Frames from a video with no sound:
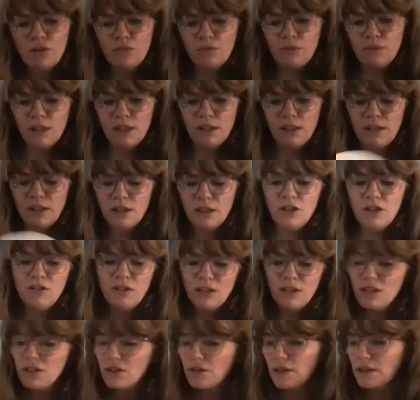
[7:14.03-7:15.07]

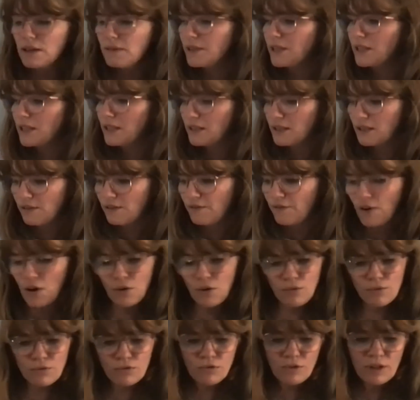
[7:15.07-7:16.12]
you don't even need to
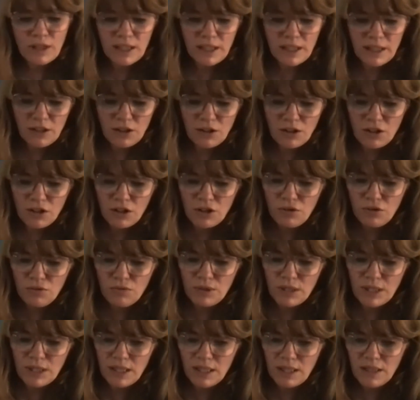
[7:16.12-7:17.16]
fold, really. You can
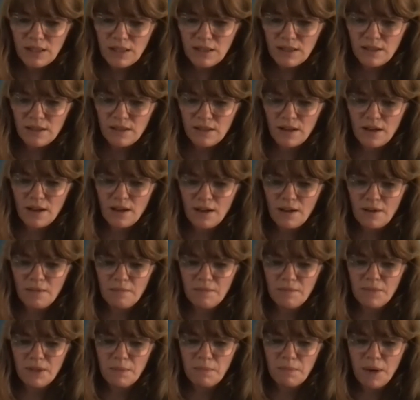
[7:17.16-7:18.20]
use these
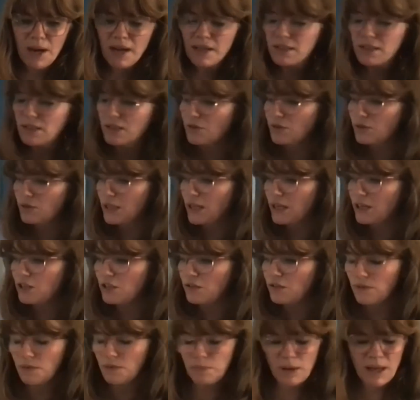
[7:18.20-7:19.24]
the pattern on the edge
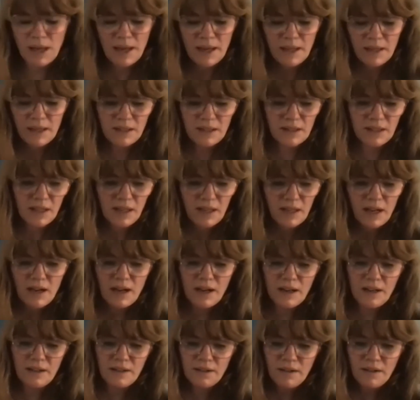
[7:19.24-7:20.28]
of the plate as a
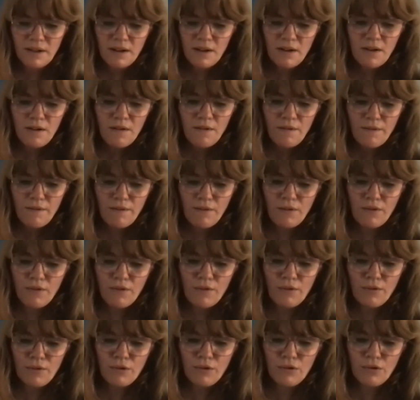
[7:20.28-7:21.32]
guide
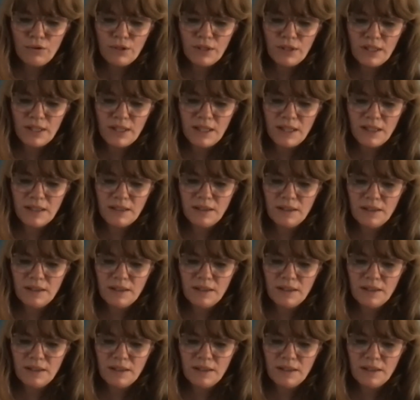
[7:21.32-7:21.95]
for cutting